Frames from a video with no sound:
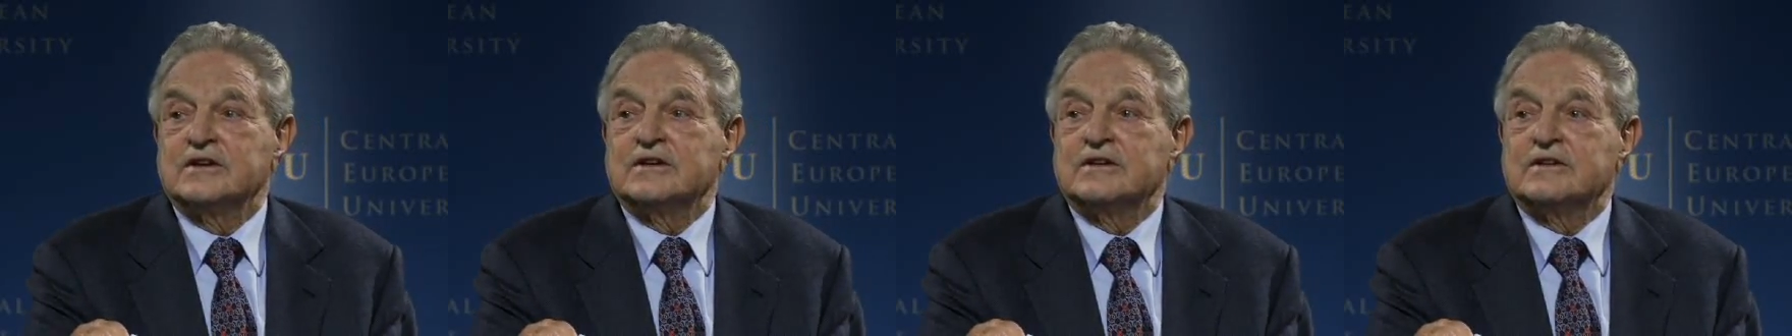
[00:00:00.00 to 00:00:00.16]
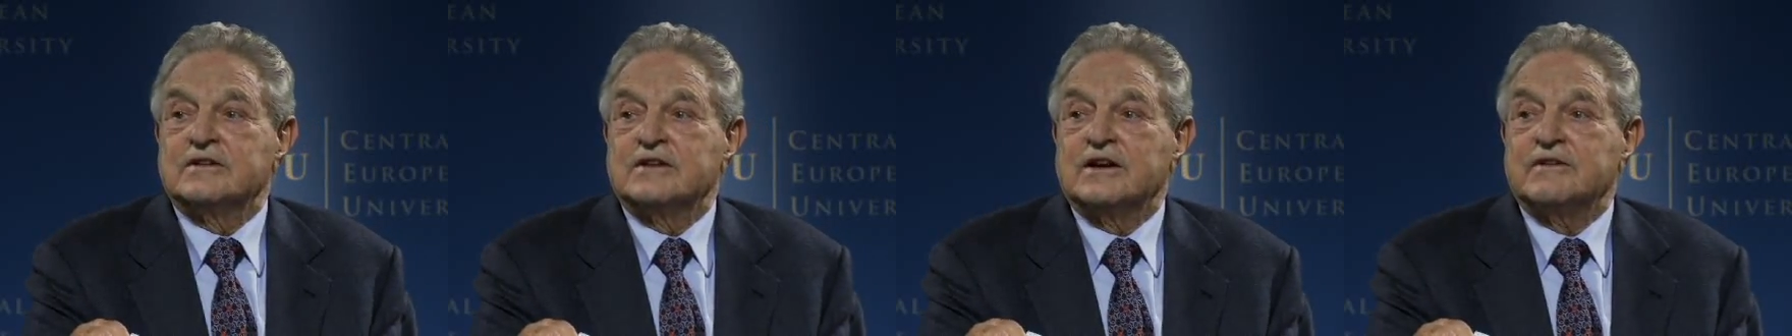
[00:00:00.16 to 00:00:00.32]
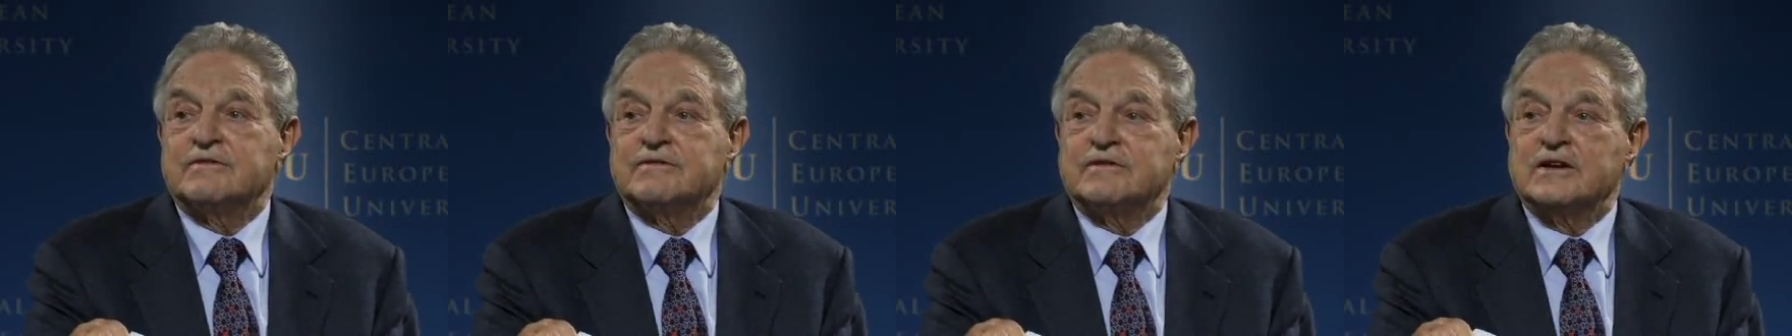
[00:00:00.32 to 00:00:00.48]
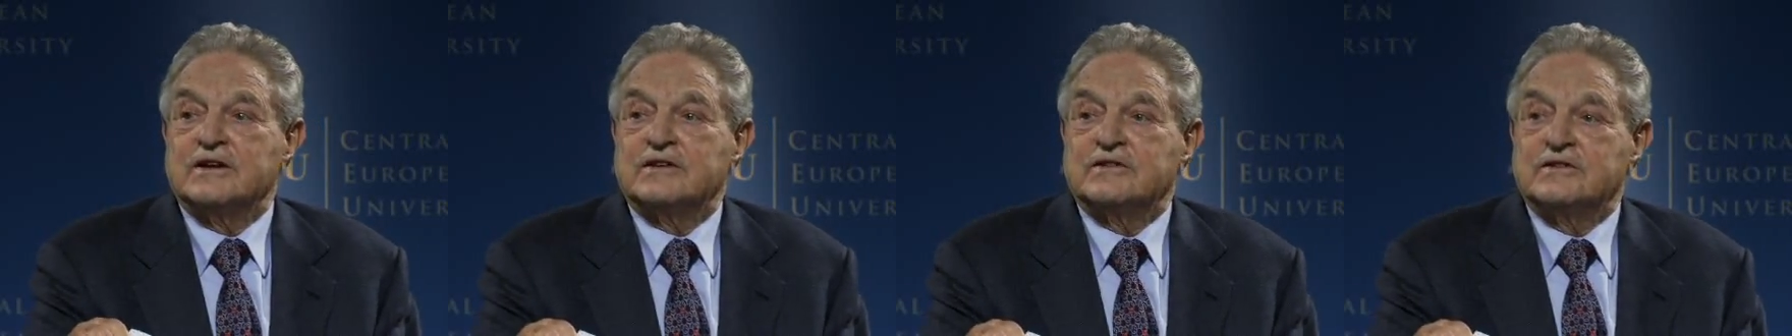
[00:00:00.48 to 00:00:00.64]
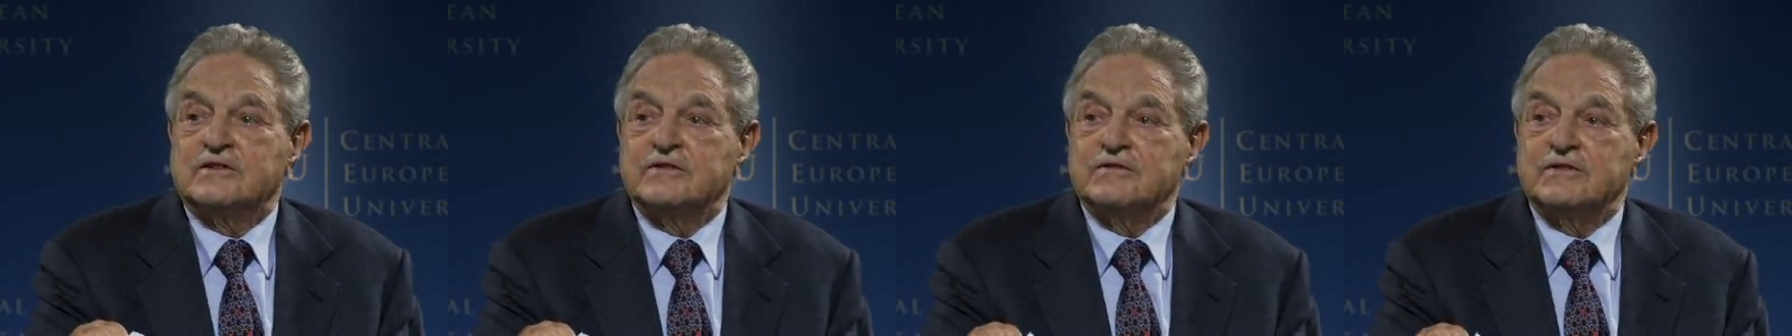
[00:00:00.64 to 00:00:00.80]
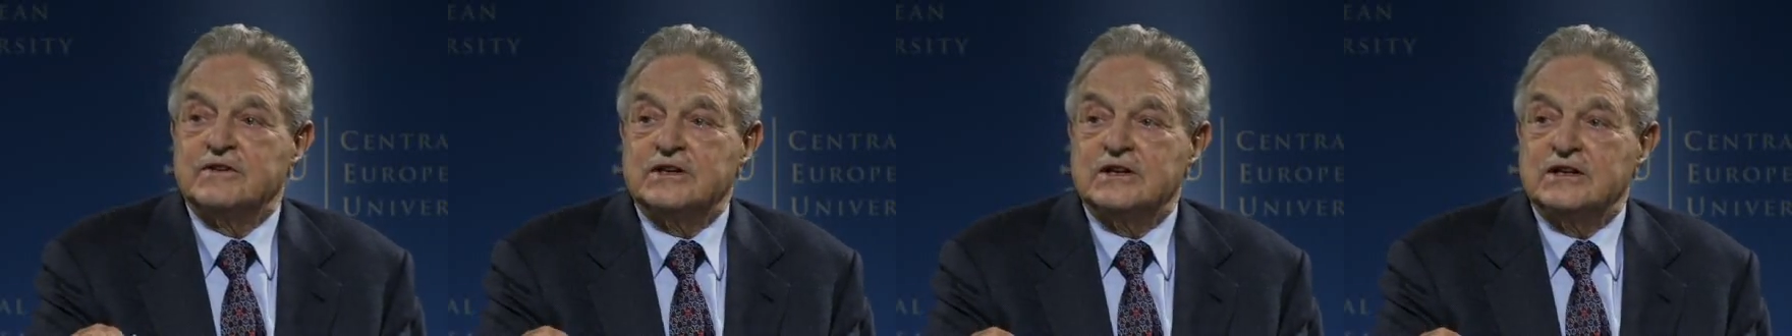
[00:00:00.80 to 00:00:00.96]

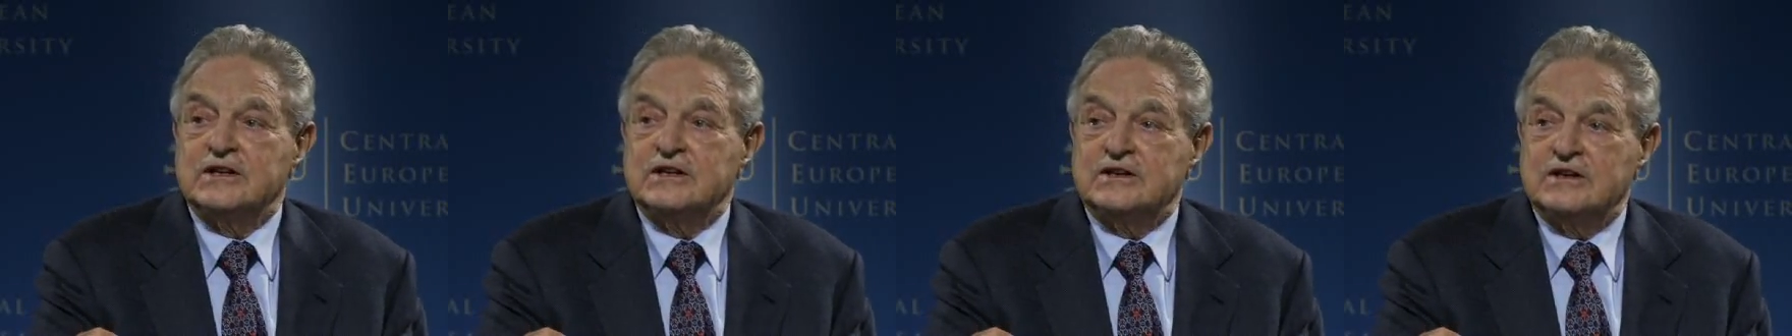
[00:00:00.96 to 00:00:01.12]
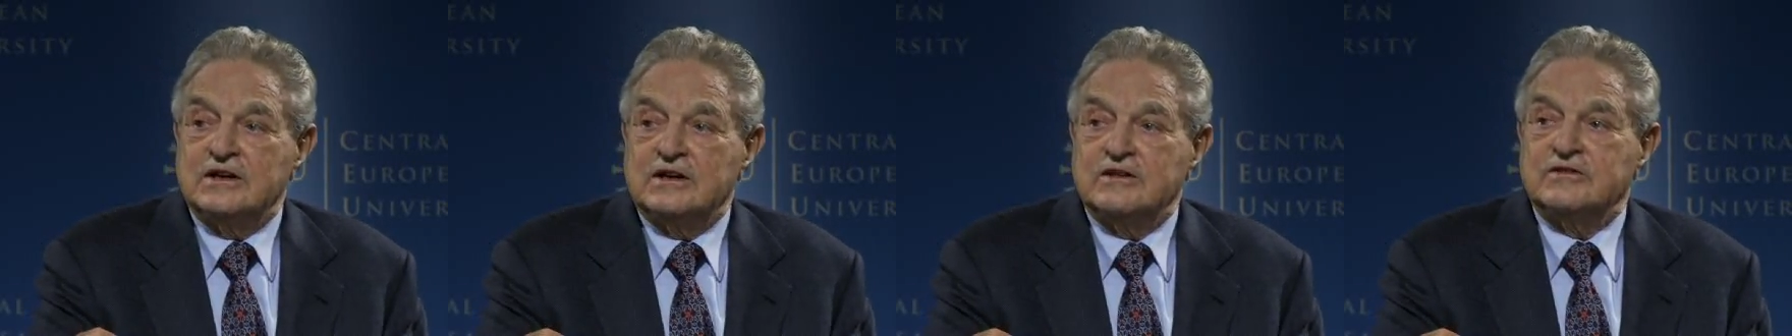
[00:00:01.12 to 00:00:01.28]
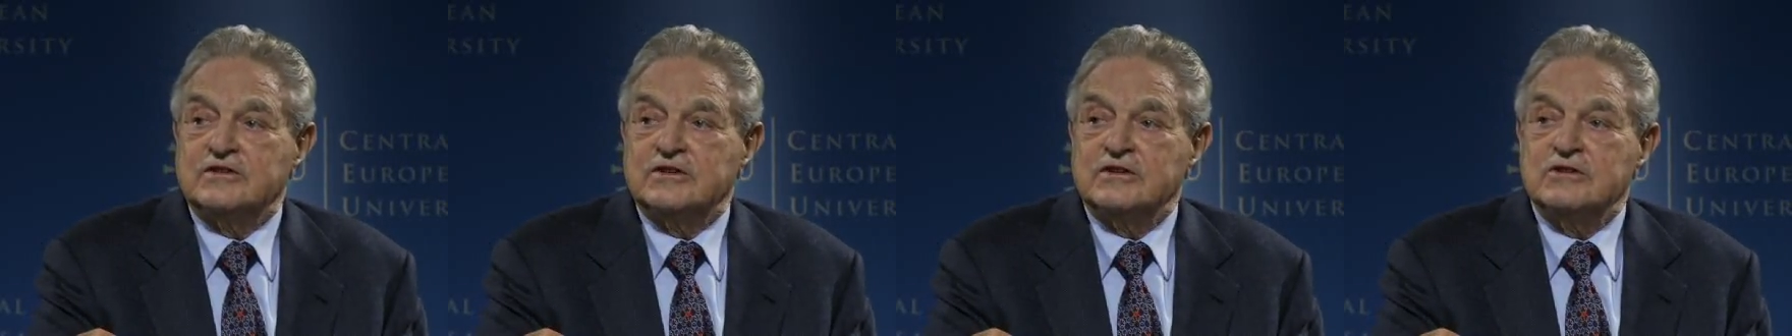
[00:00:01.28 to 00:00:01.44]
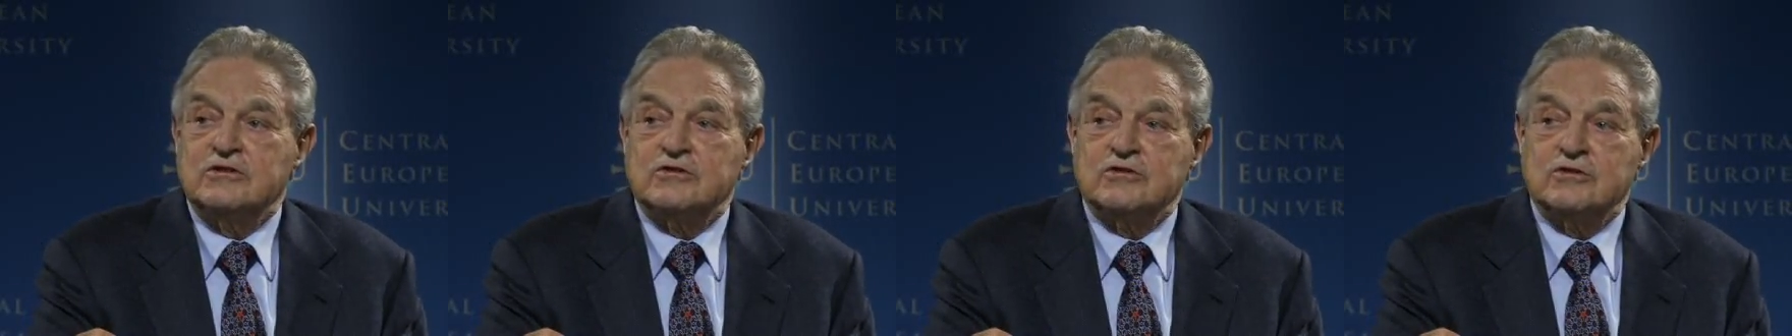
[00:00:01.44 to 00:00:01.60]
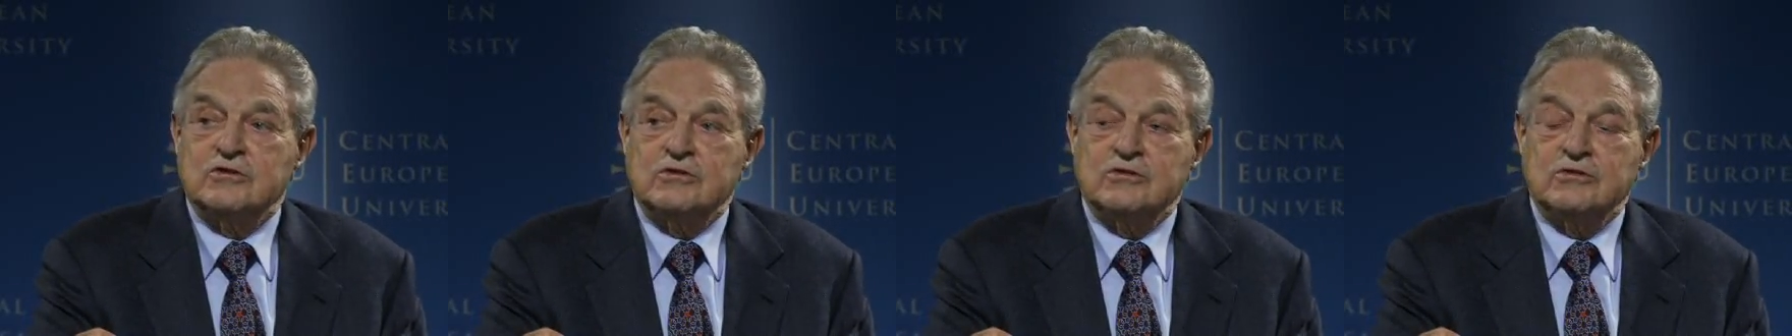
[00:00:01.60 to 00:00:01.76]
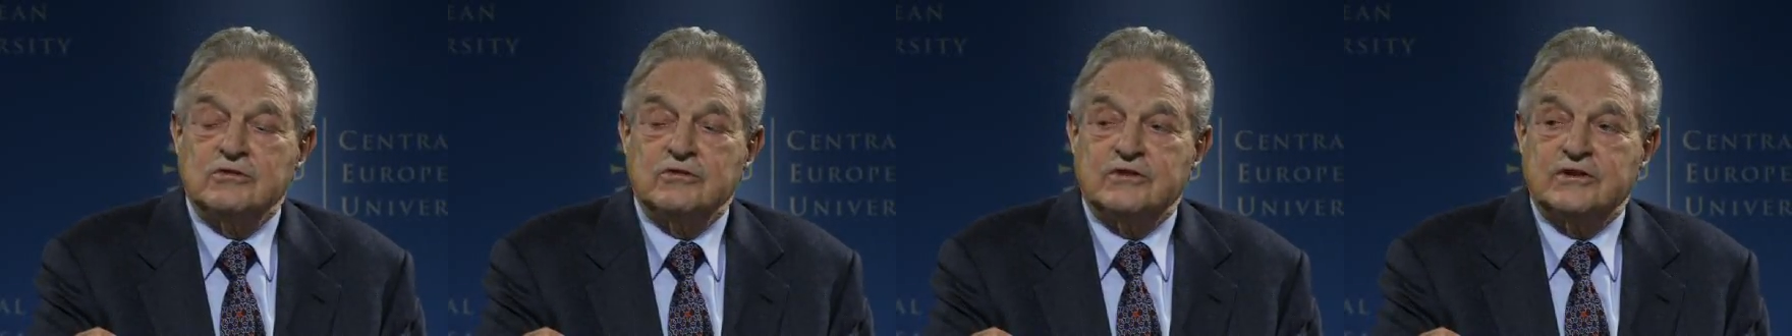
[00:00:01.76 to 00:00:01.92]
reflexivity does
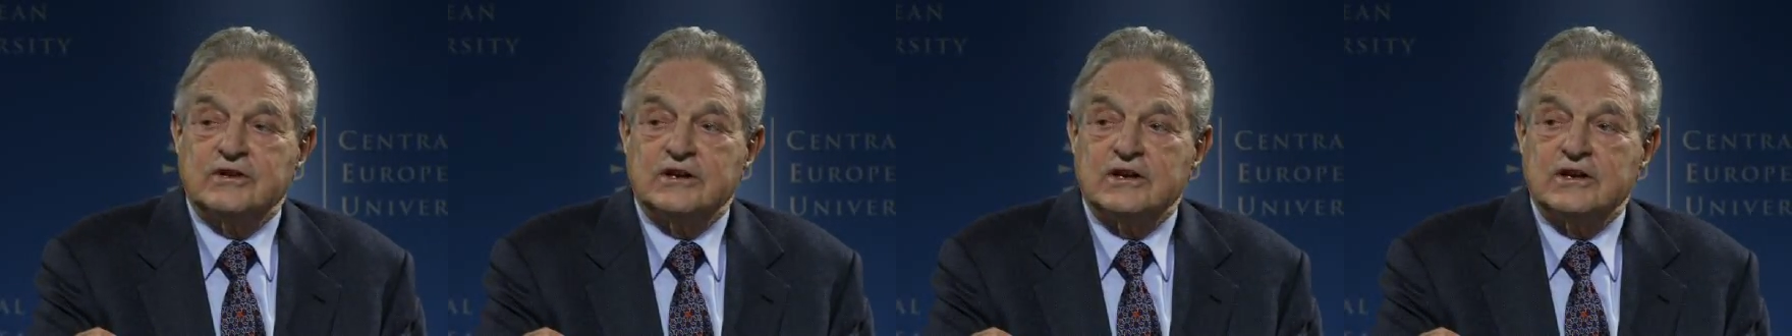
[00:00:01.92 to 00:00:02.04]
introduce